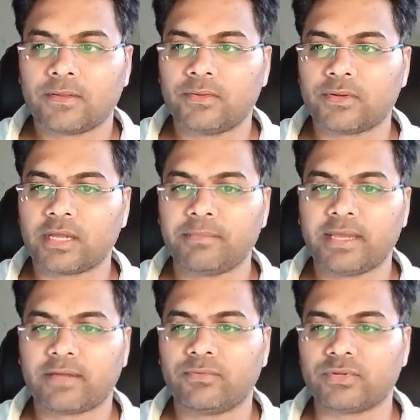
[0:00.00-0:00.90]
You can
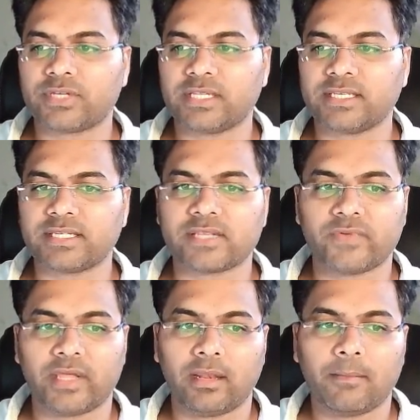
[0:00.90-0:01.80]
make few changes as
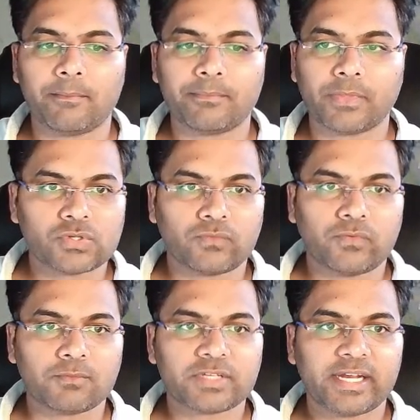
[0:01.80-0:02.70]
well. So
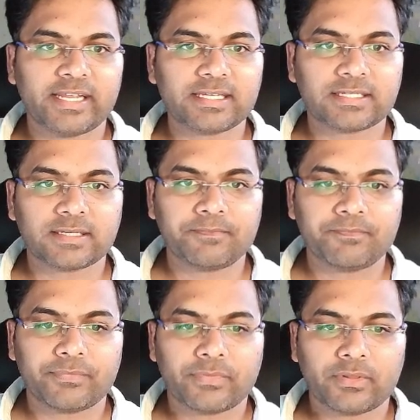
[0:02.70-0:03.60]
form settings,
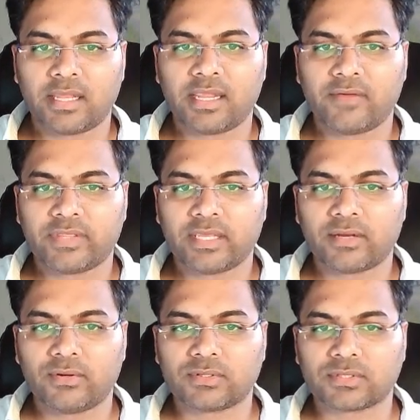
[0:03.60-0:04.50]
and
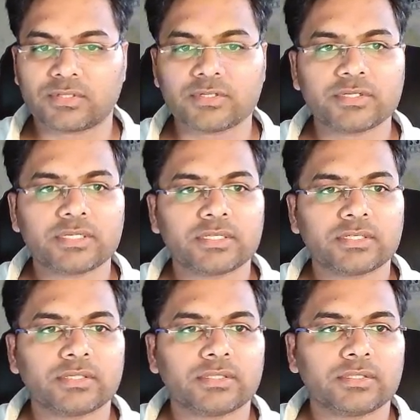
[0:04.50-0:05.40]
everything looks good.
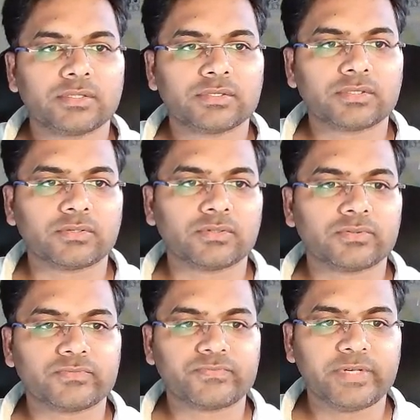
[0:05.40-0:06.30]

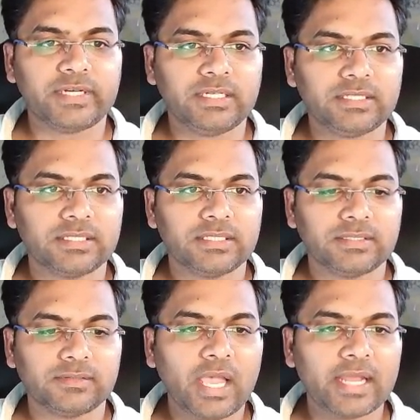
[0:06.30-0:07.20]
So field,
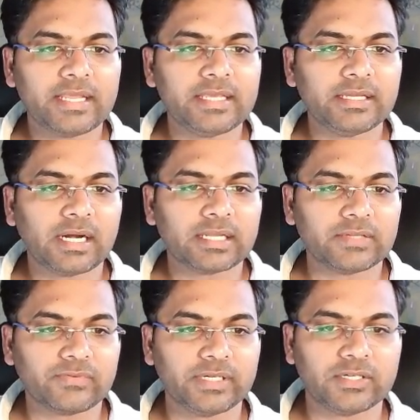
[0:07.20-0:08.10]
and here are
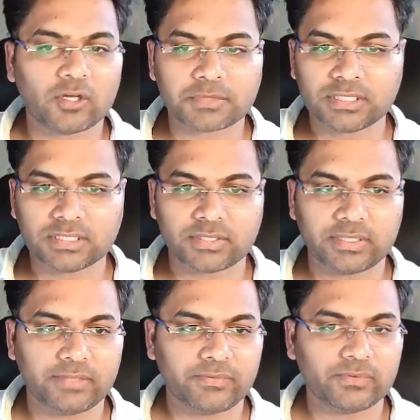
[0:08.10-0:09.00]
the field options.
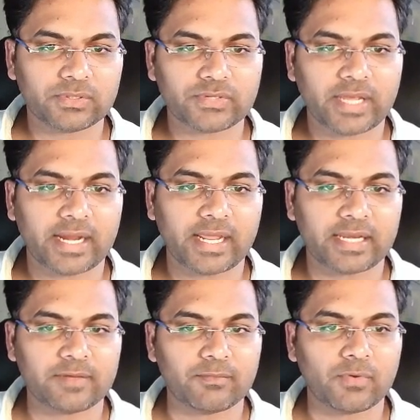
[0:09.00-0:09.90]
If you want to add
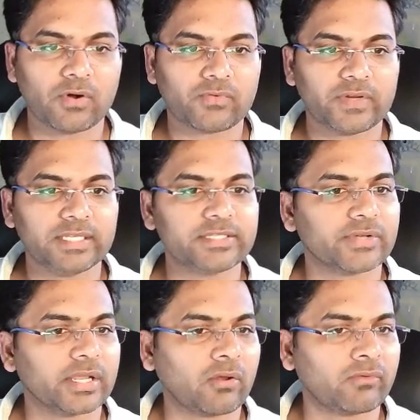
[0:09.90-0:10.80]
any more fields
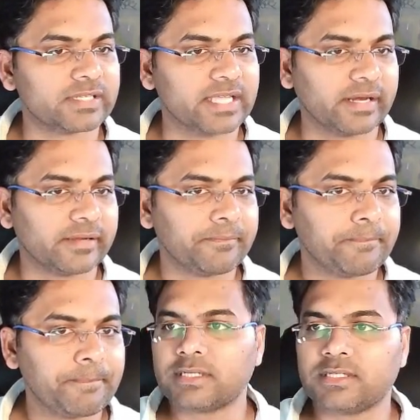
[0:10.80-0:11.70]
you can always add.
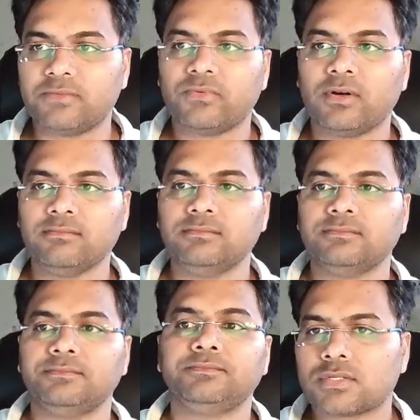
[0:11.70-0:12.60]
This is the form.
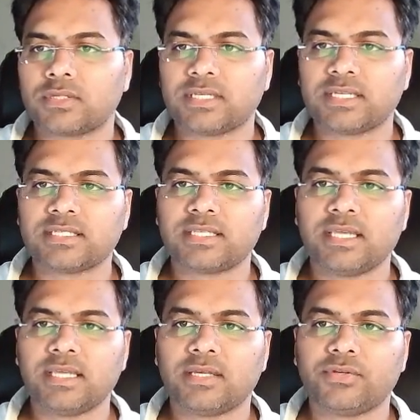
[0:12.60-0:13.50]
So this is
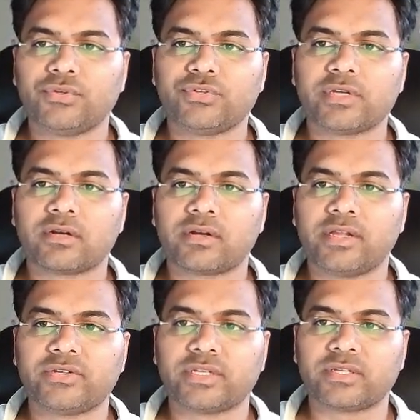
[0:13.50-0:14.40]
the user
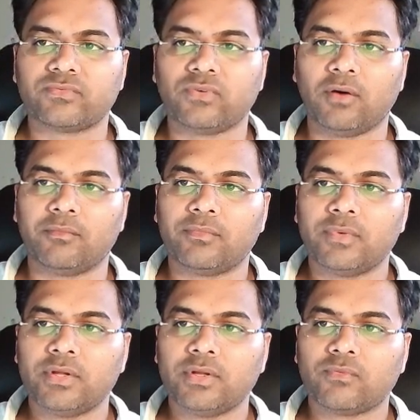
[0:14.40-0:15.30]
registration form.
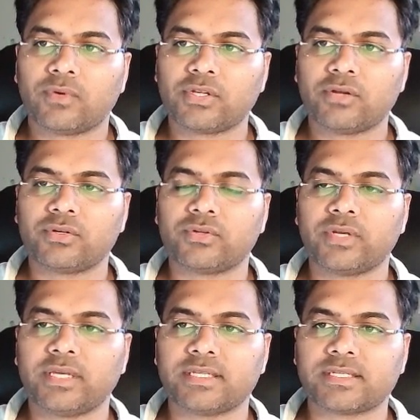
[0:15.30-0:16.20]
What you have to do
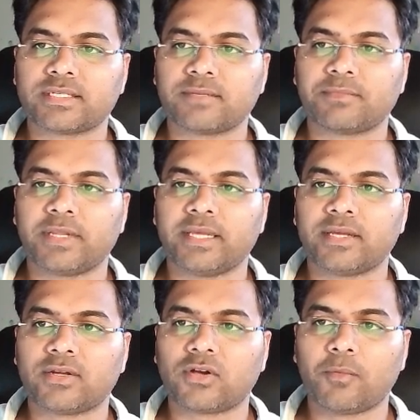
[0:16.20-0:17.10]
is
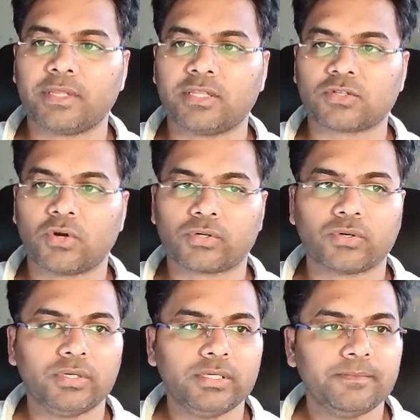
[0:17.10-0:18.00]
simply copy the
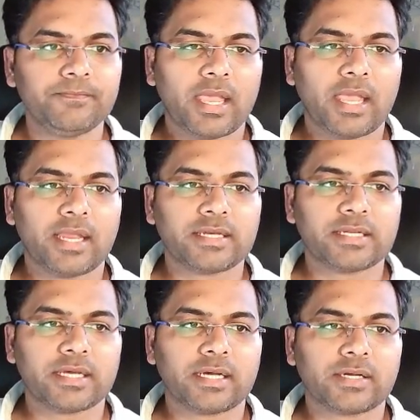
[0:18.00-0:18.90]
shortcode and
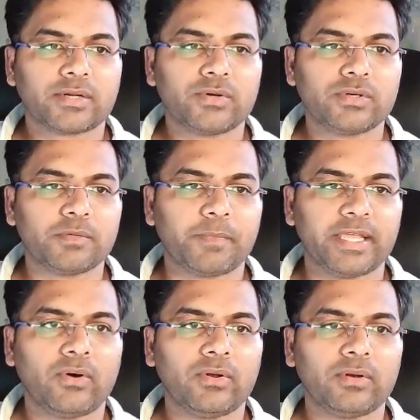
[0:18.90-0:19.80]
go to
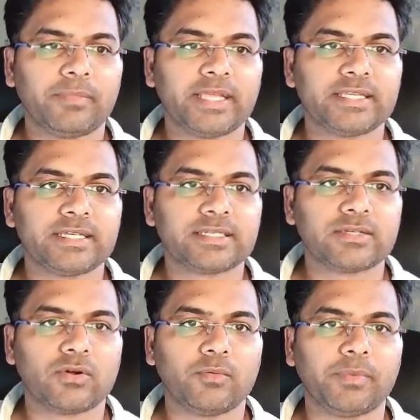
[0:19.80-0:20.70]
all
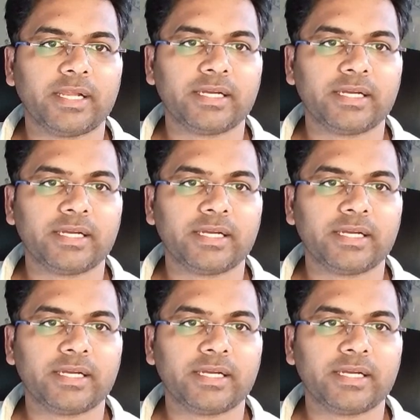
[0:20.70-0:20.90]
pages, open